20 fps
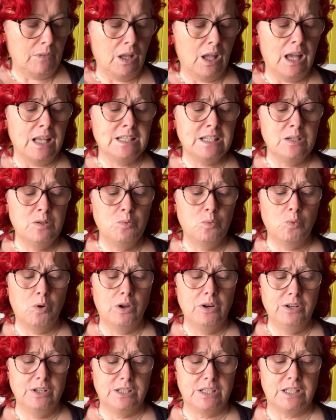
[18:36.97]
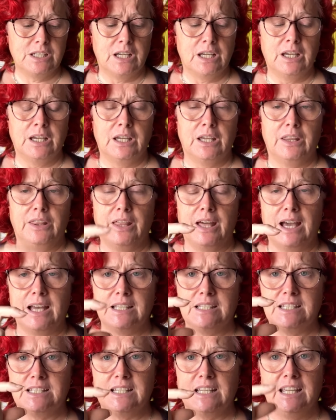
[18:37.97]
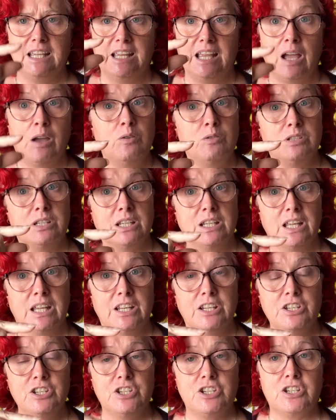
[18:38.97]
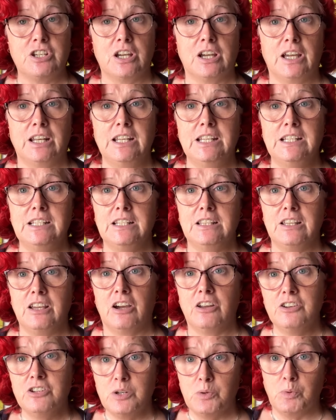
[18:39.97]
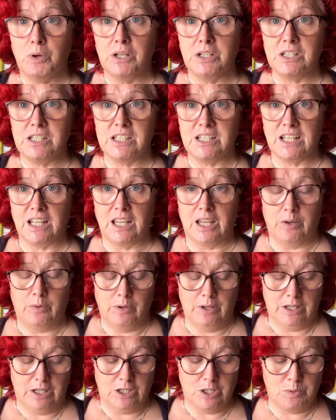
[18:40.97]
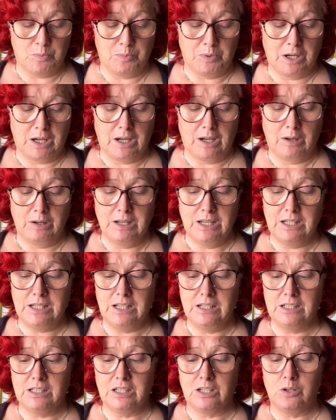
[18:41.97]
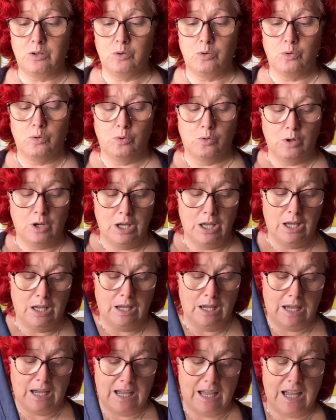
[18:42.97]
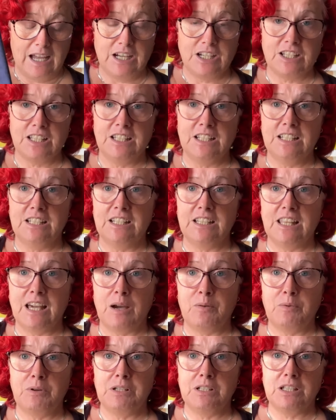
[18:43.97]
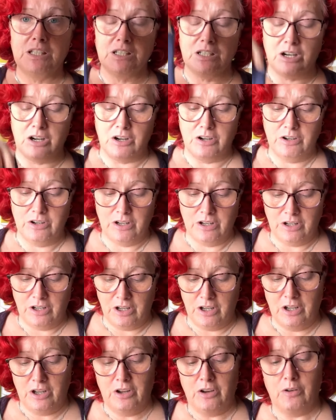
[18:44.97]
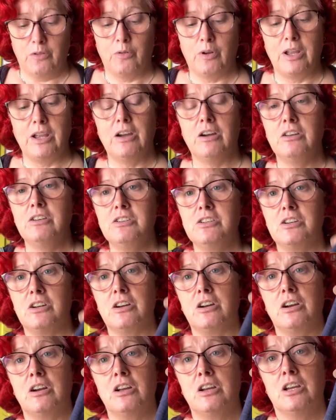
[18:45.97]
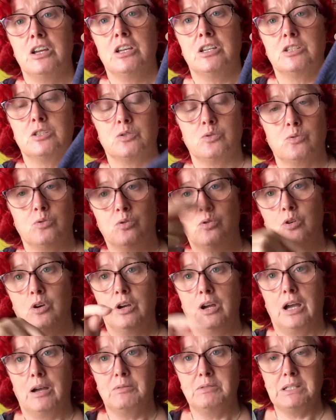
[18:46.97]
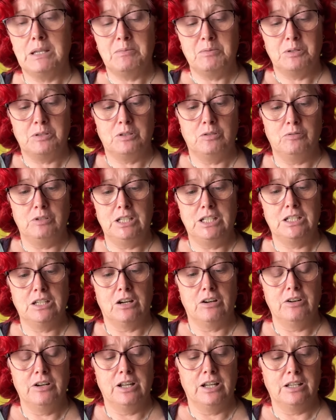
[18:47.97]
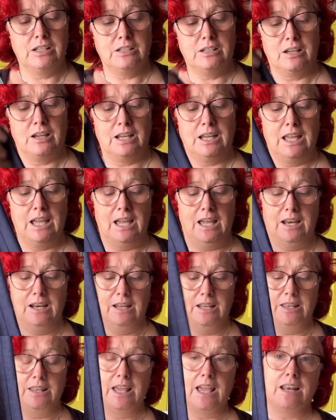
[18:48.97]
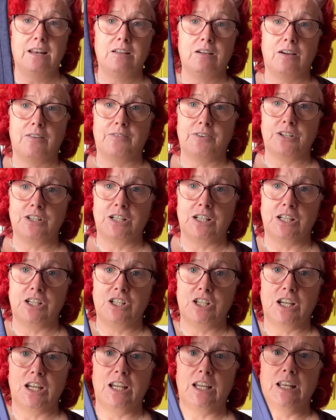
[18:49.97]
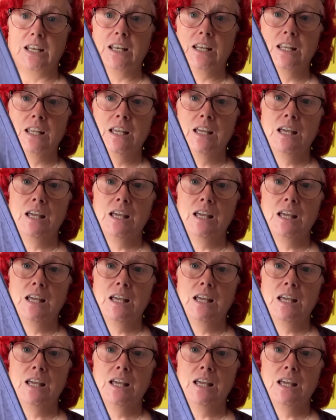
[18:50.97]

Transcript: I didn't want that sticking out an inch. I needed the under one to stick out an inch, but I actually needed that one to turn right under, so I was able to return it again and then cover stitch it in,